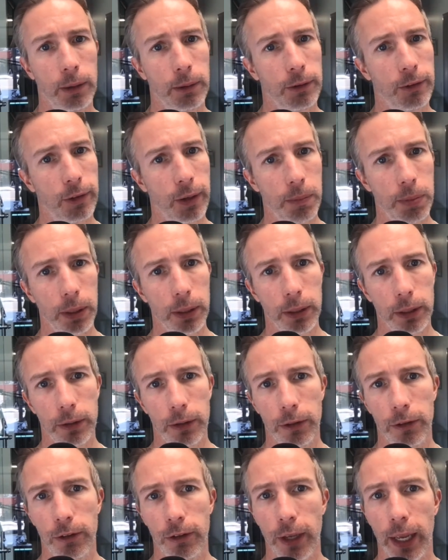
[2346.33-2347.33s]
typically
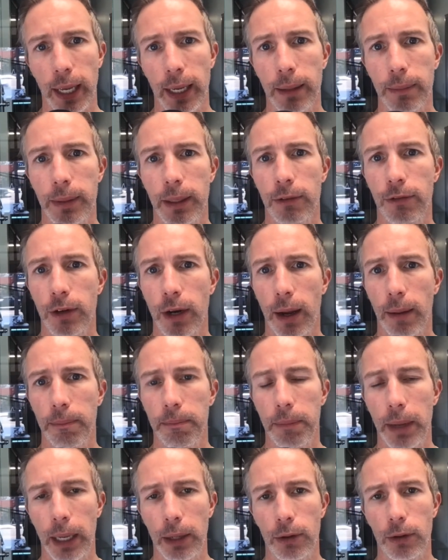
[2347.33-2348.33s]
the same, if not
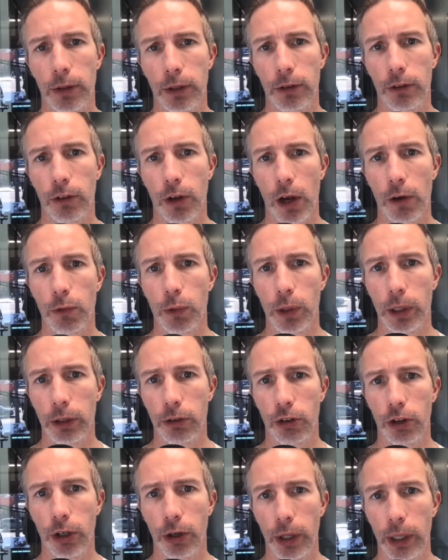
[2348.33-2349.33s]
better, than software
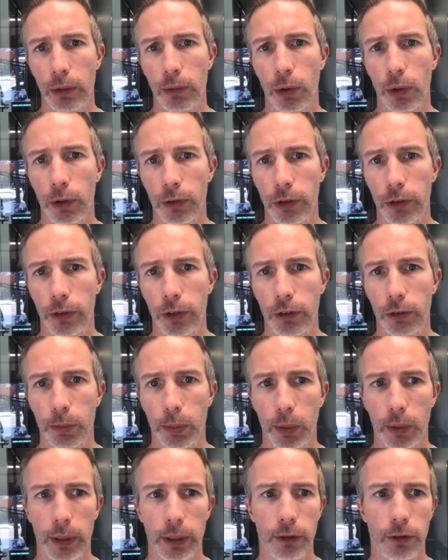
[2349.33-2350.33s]
engineering roles at this
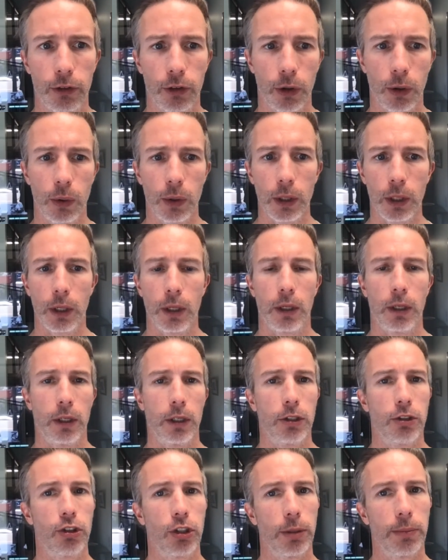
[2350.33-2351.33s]
point. So,
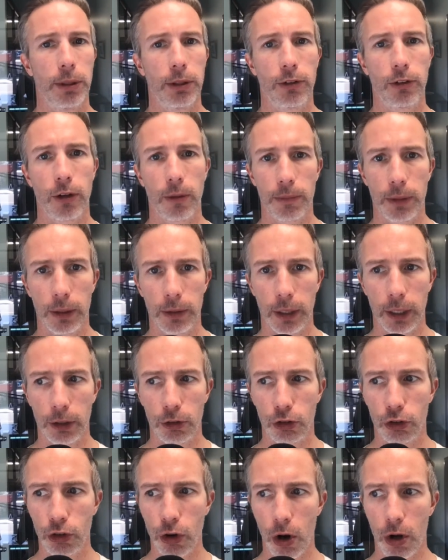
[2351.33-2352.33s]
Jim, it's something that I
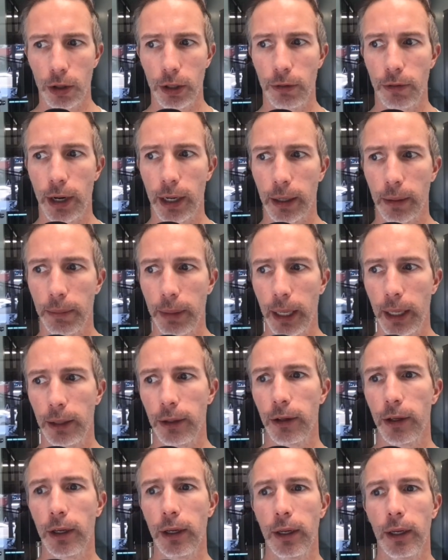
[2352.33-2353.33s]
strongly
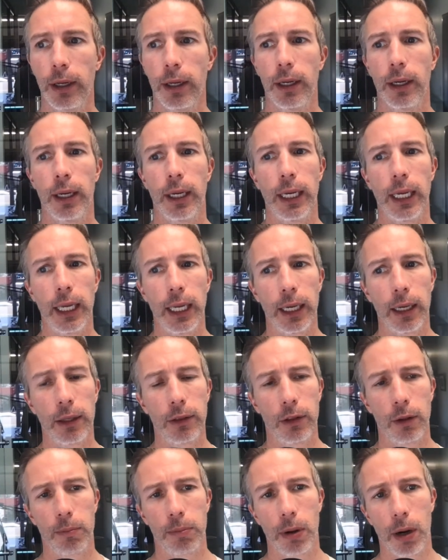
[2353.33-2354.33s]
recommend.
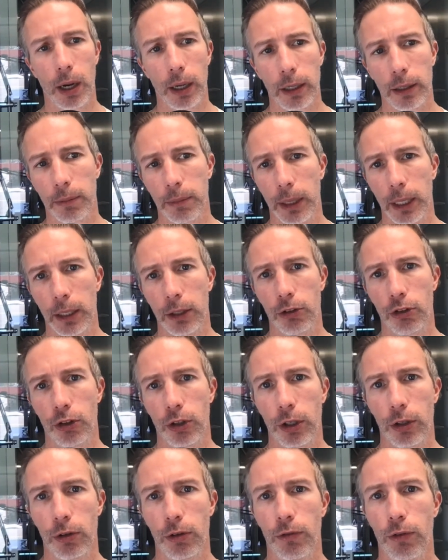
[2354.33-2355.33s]
And the product
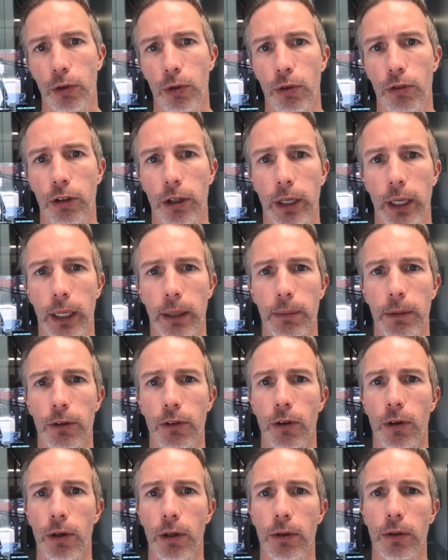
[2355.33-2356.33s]
manager interviews at
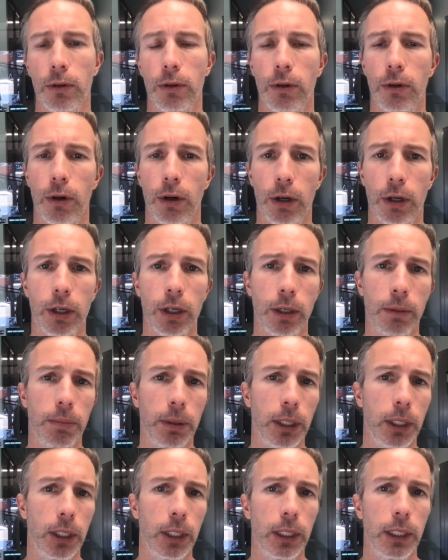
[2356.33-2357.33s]
Amazon are going to
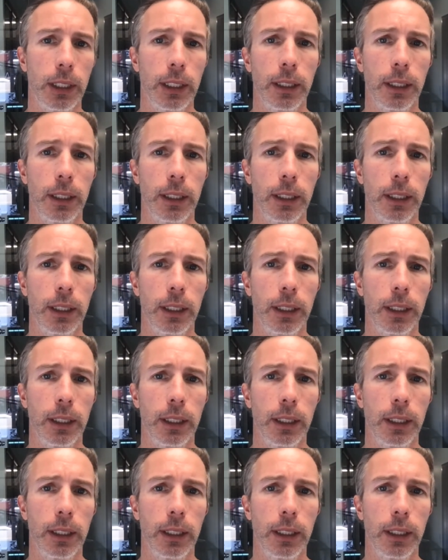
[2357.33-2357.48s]
be